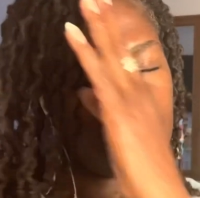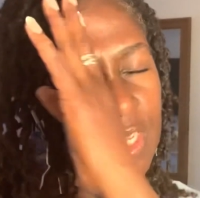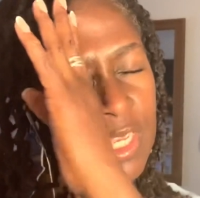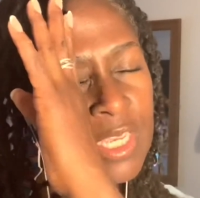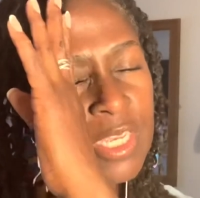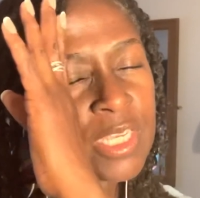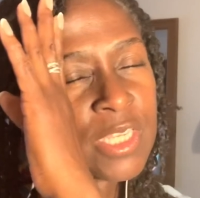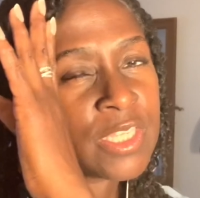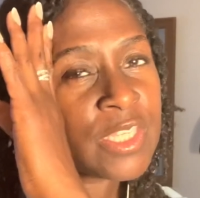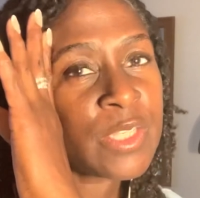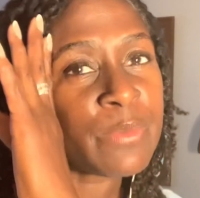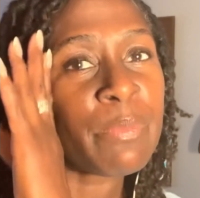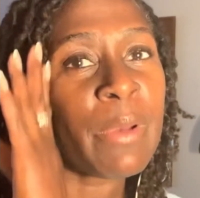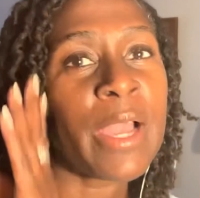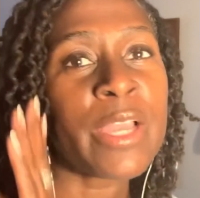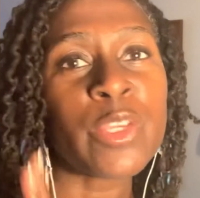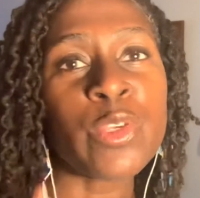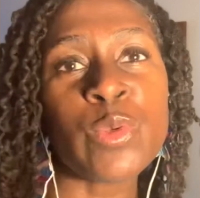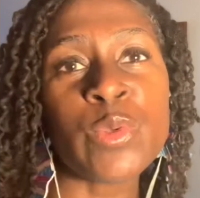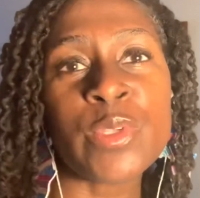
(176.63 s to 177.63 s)
is by
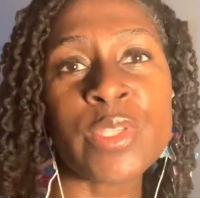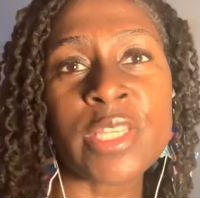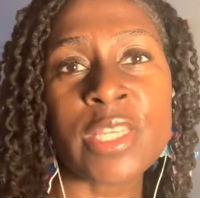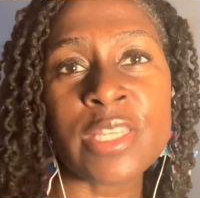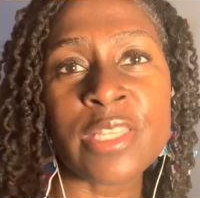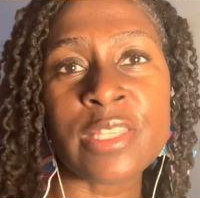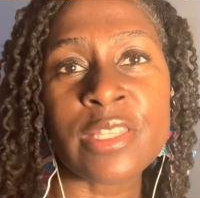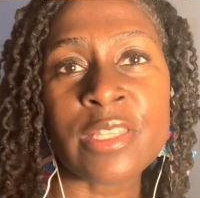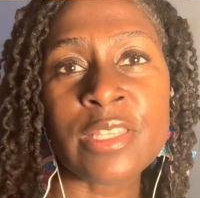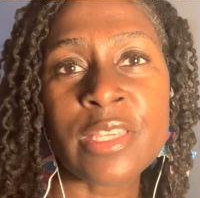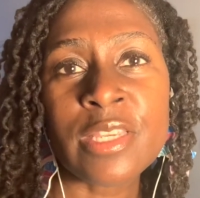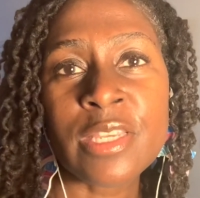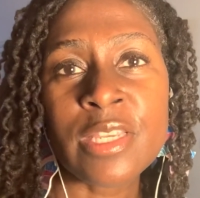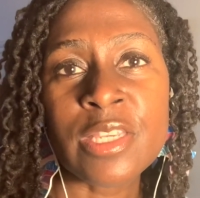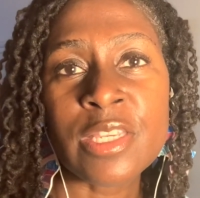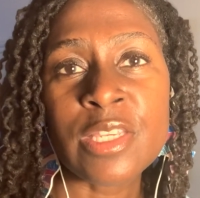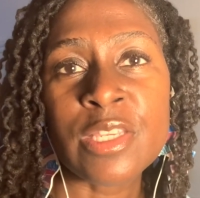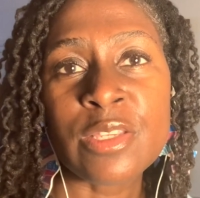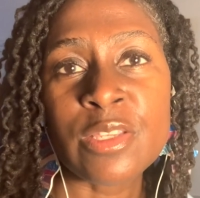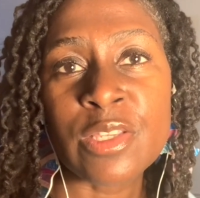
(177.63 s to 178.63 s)
using
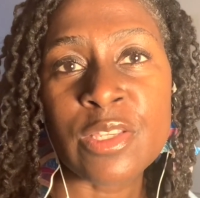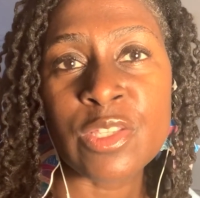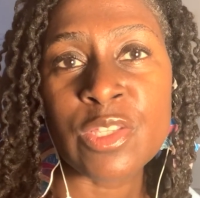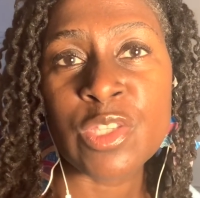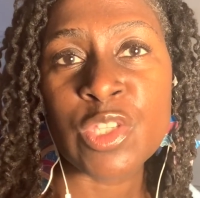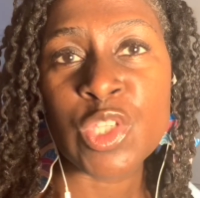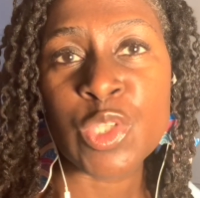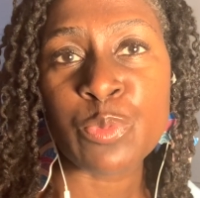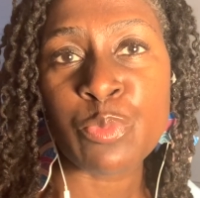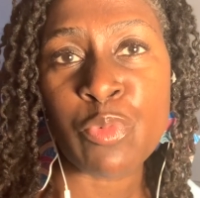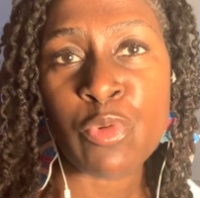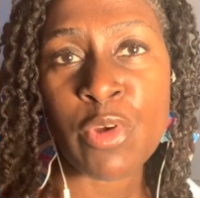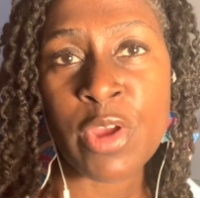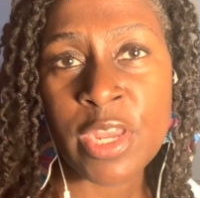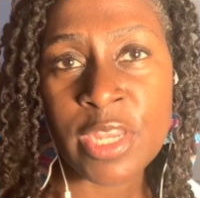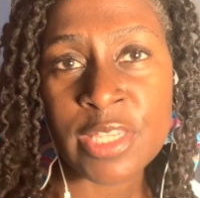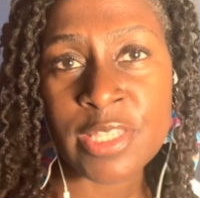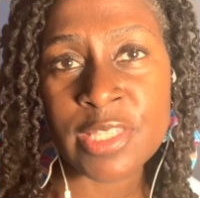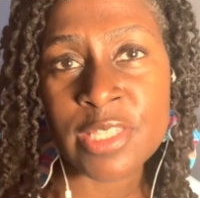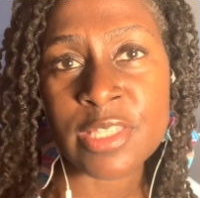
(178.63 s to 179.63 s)

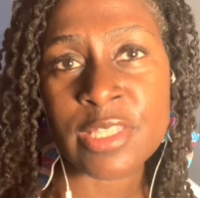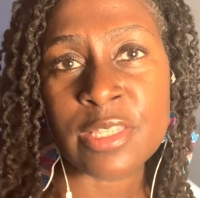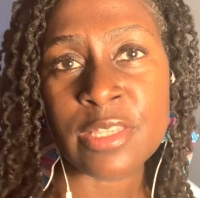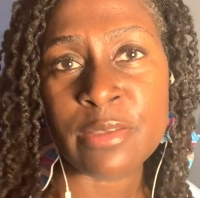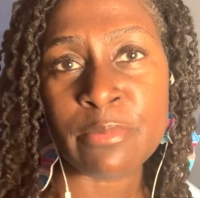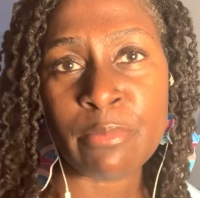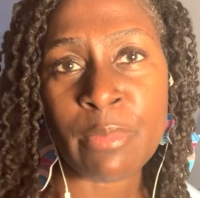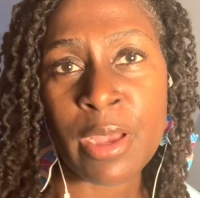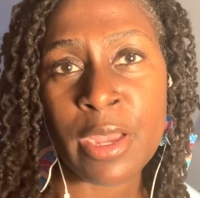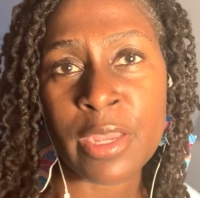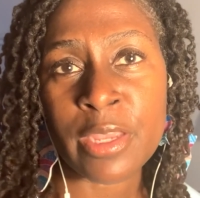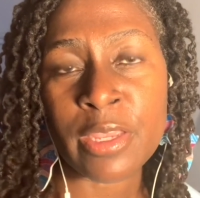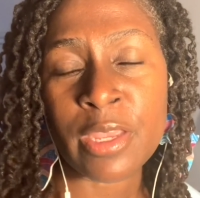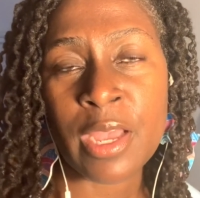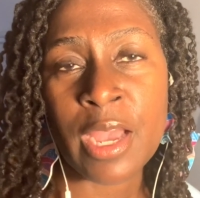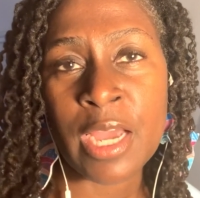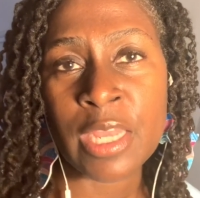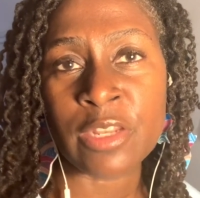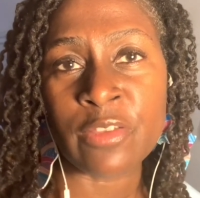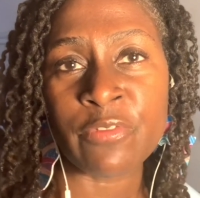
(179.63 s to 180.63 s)
sprays, my
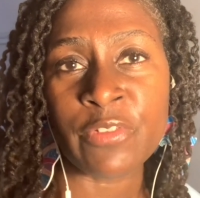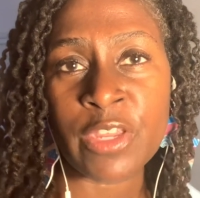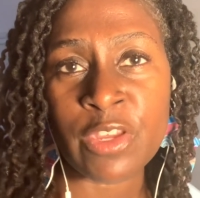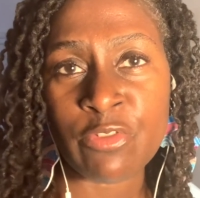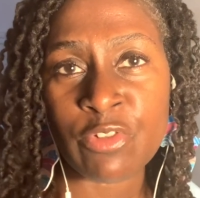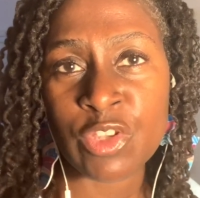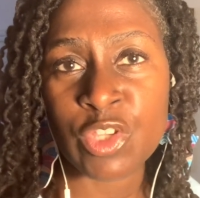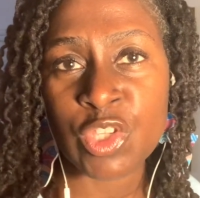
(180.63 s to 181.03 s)
aloe vera